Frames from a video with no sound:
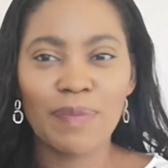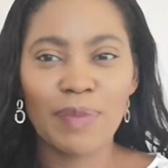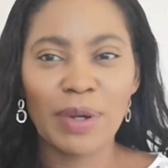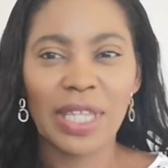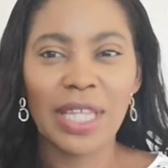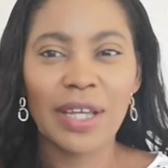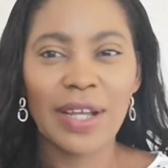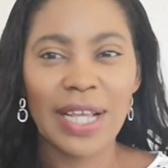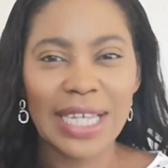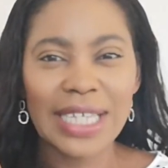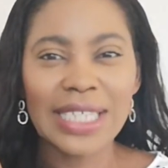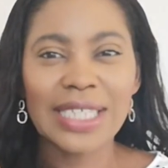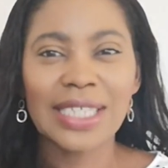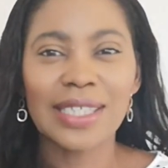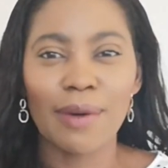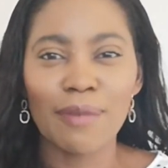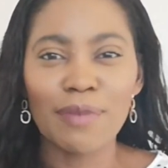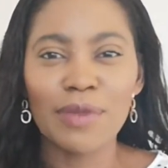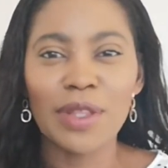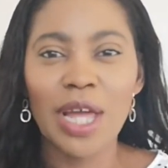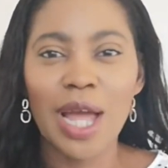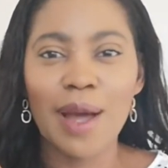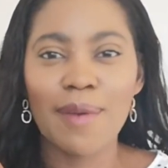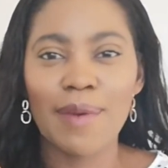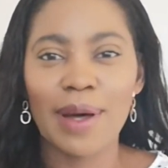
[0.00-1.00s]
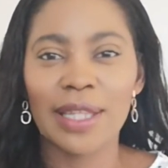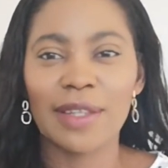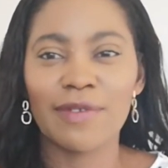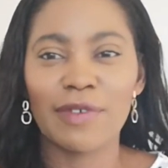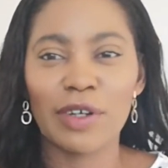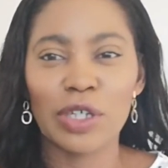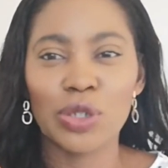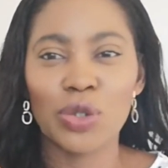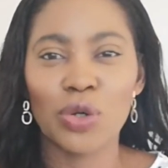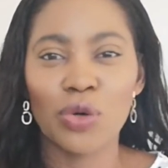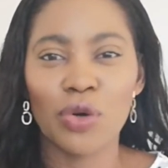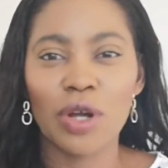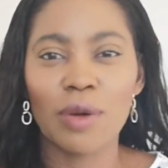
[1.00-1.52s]
But there is something about the
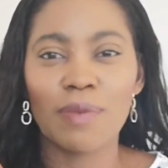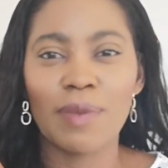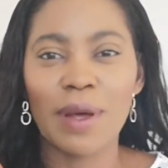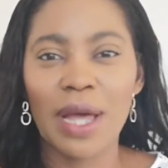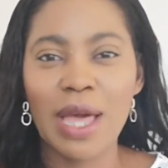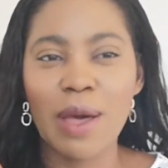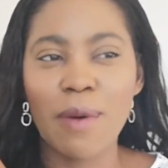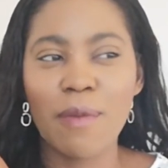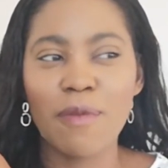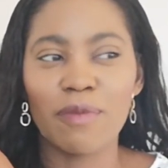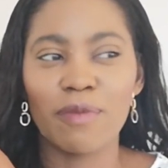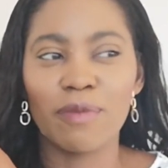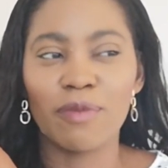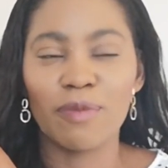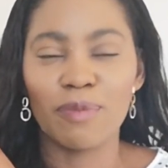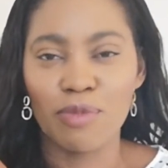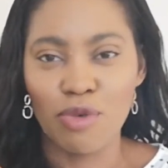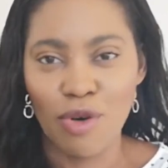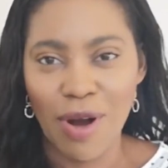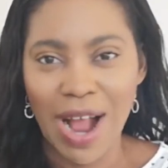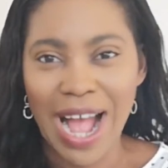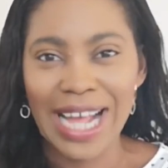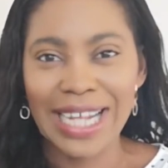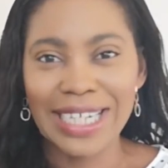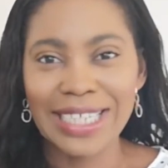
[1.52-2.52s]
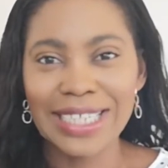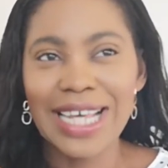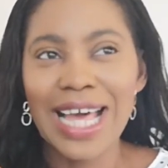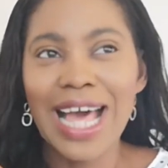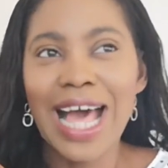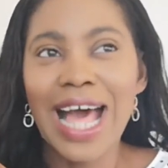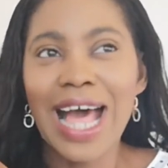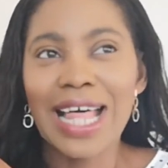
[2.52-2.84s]
Victoria Beckham brand